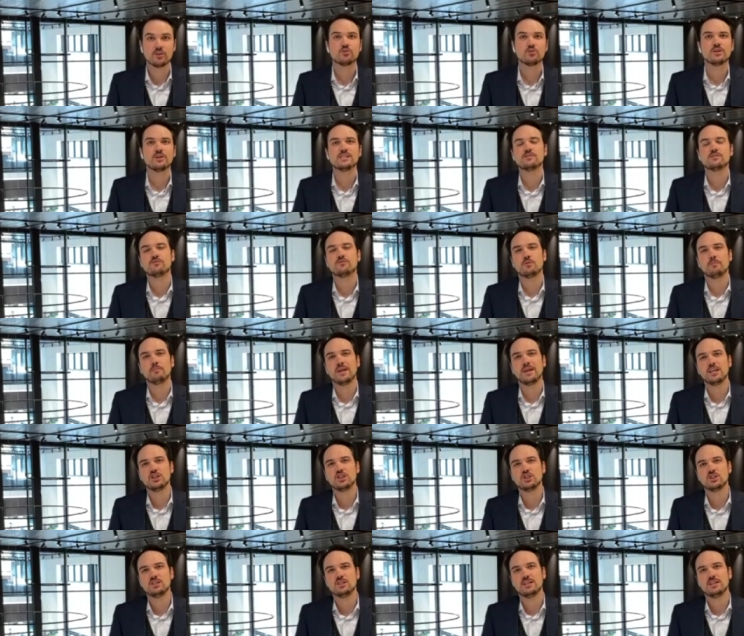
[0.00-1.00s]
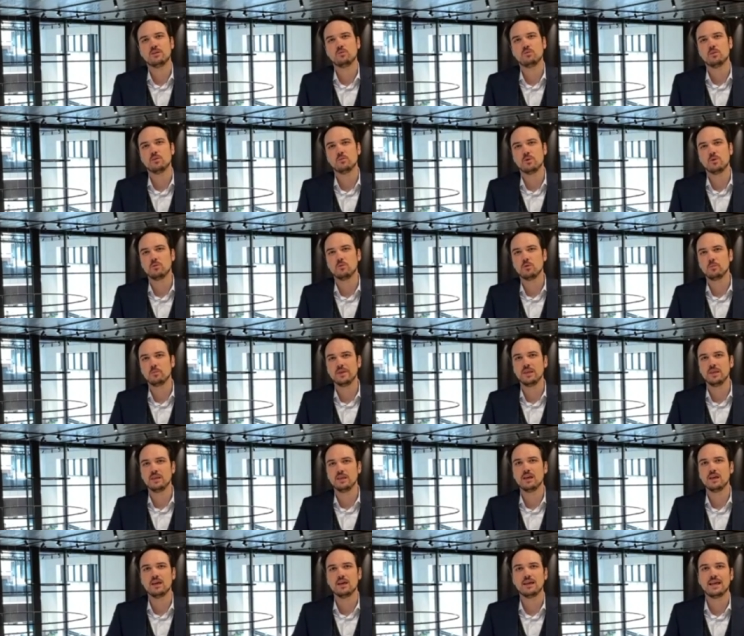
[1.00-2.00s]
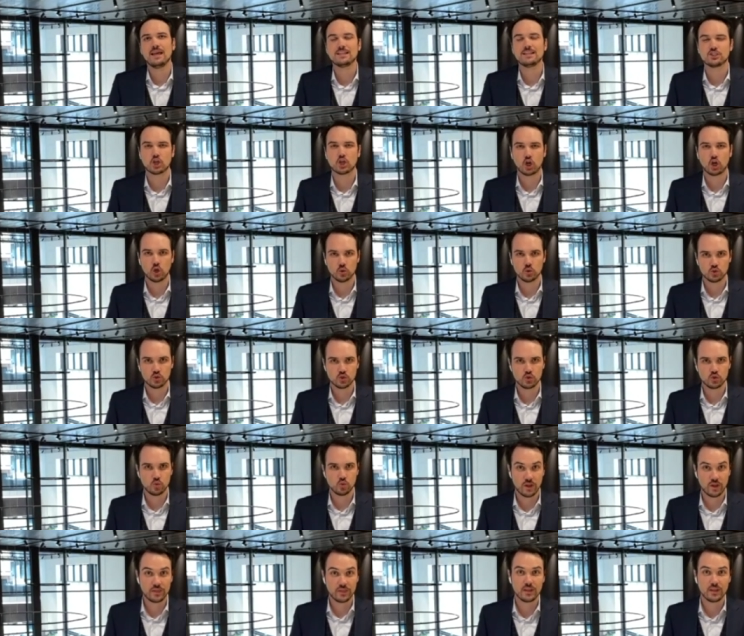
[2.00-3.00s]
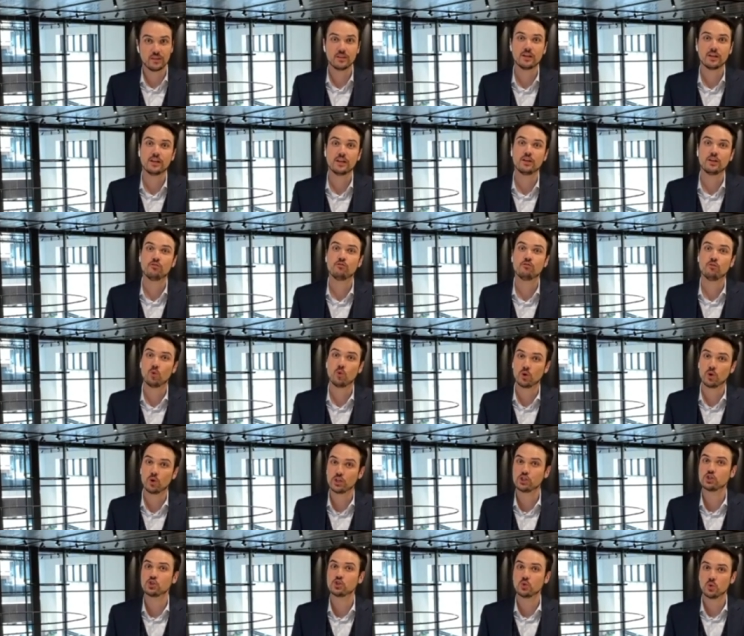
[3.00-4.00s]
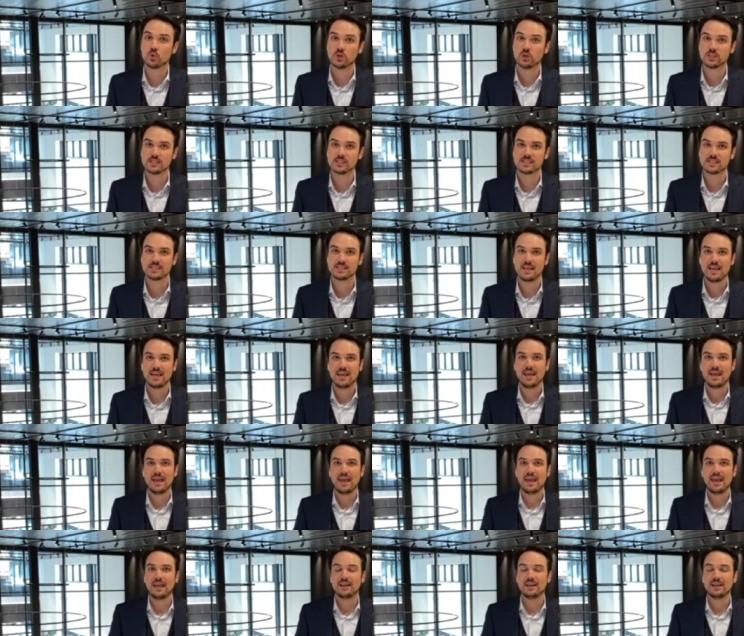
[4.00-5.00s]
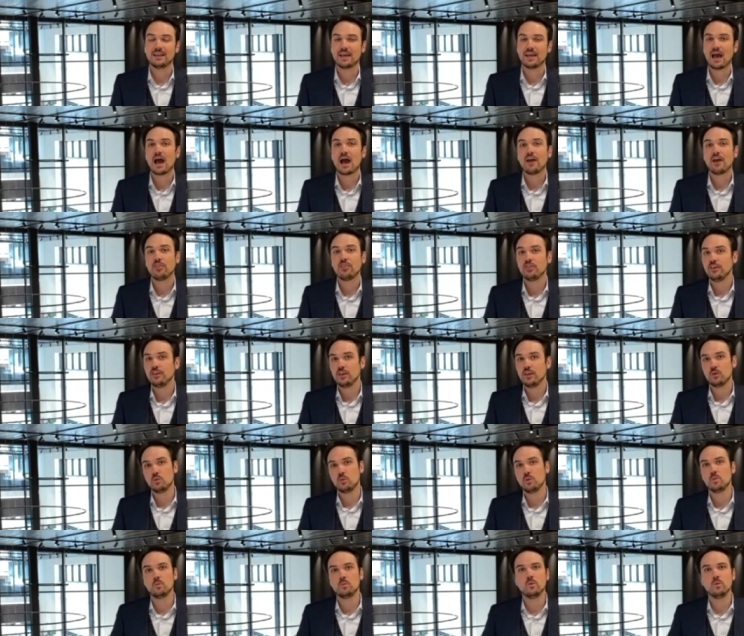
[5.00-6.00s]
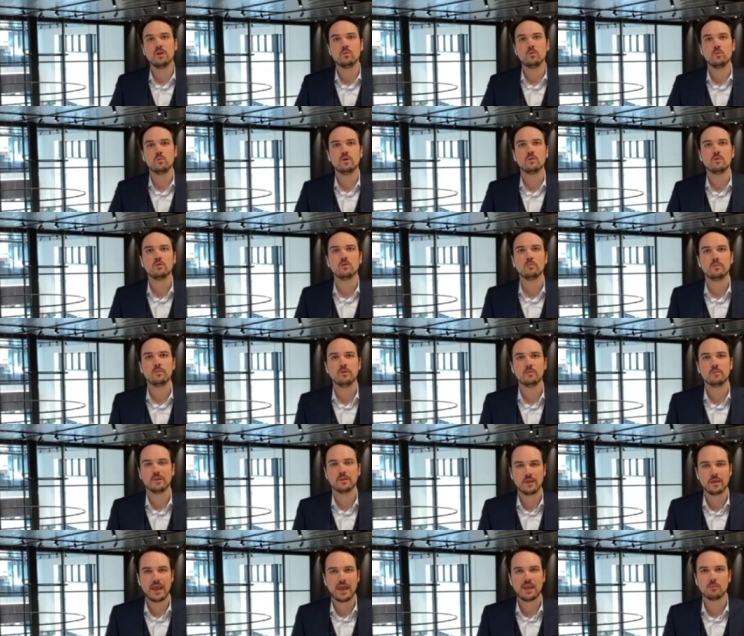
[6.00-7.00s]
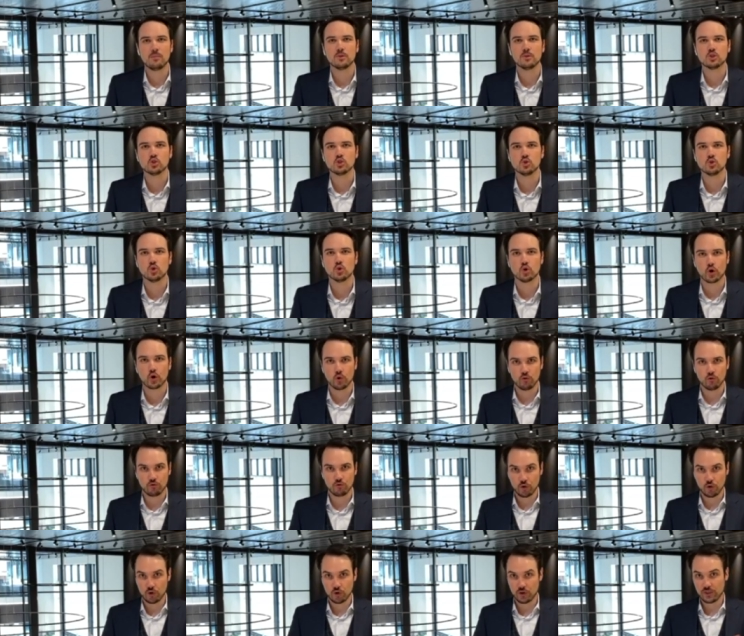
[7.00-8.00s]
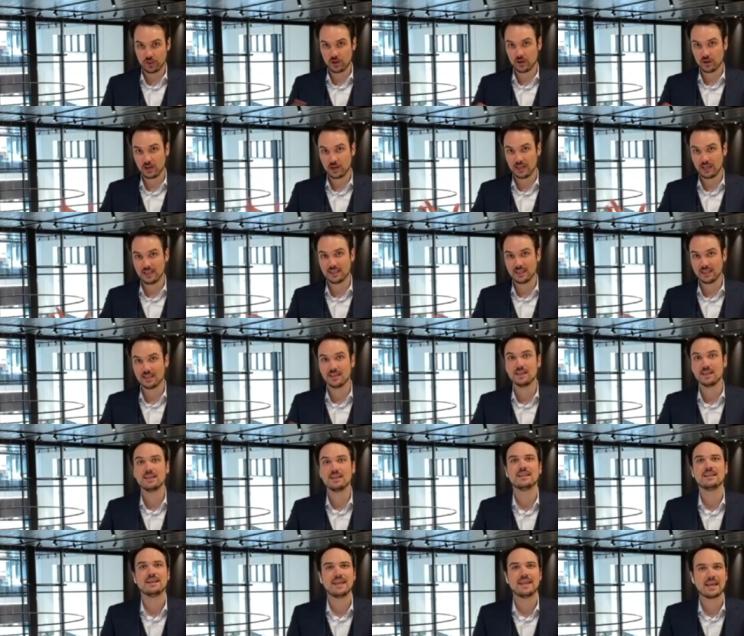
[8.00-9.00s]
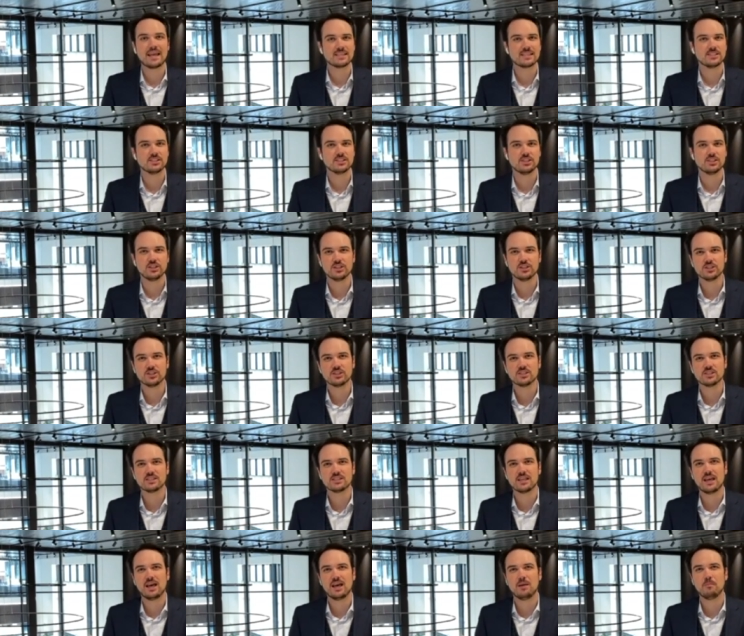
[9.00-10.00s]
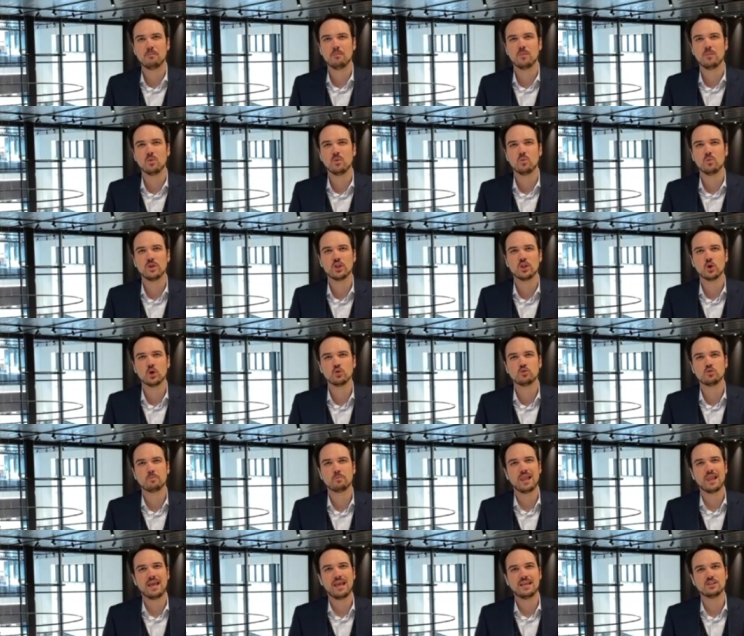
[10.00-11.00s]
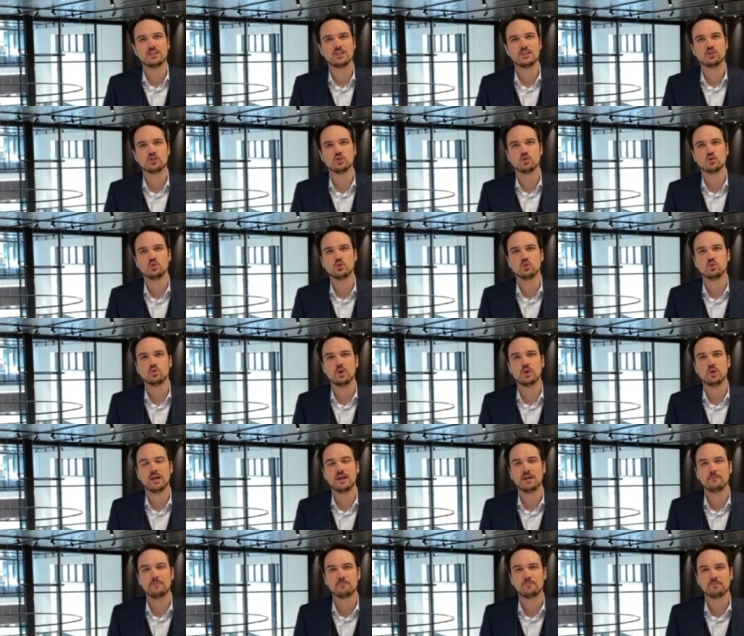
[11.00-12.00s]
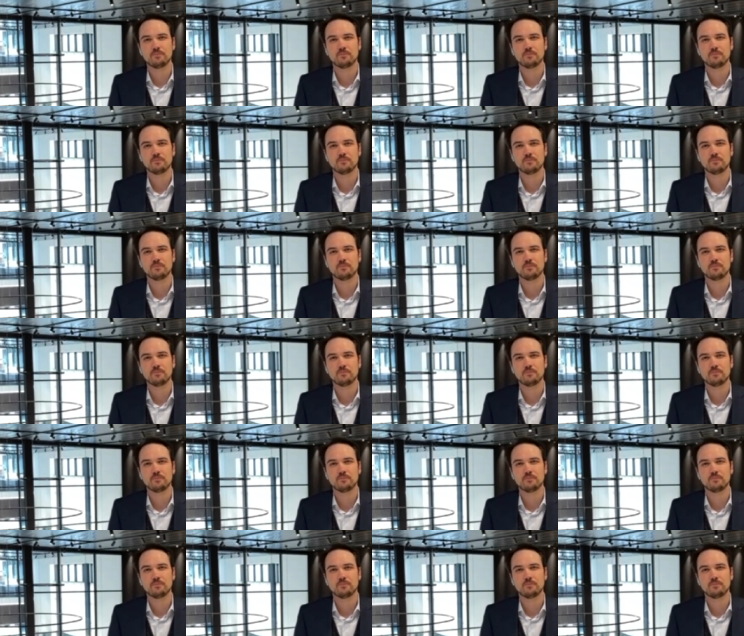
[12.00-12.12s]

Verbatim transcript: transformation, there will, we will be uh, at close to 140 stores. And I think we, we, we, will, we will be able to grow further in the, in the next years. Um, we don't plan to um,